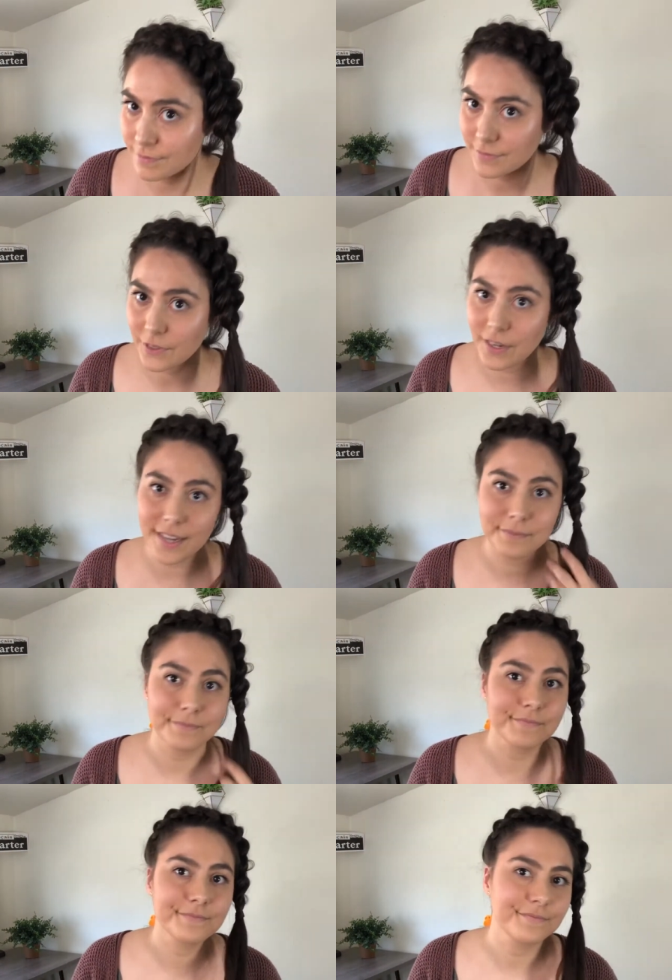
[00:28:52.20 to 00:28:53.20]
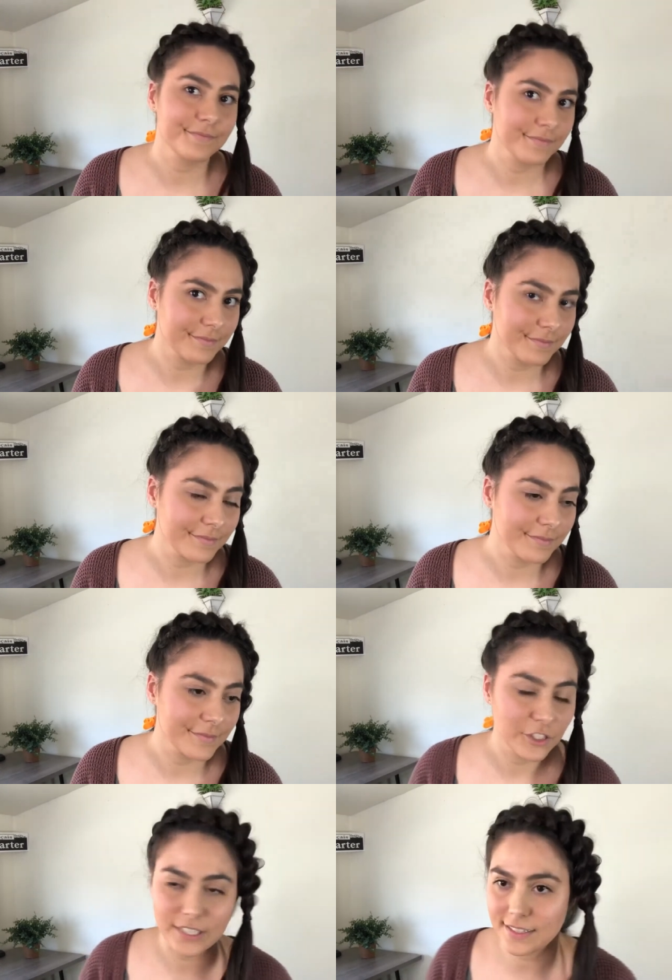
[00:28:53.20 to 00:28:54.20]
Okay, so
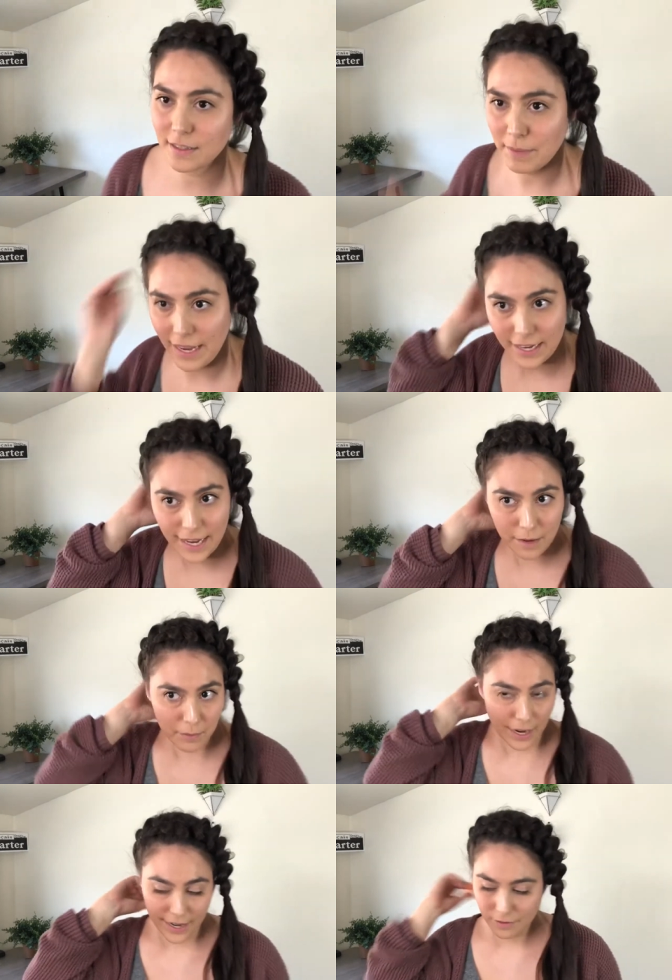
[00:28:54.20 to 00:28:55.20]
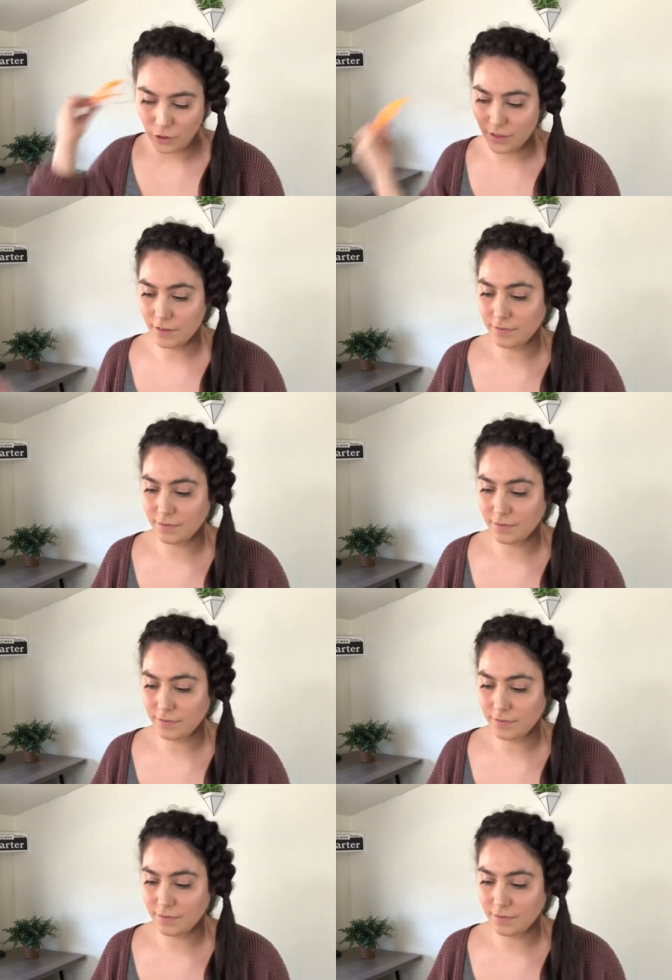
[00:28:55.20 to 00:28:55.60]
that's the pancake braid or the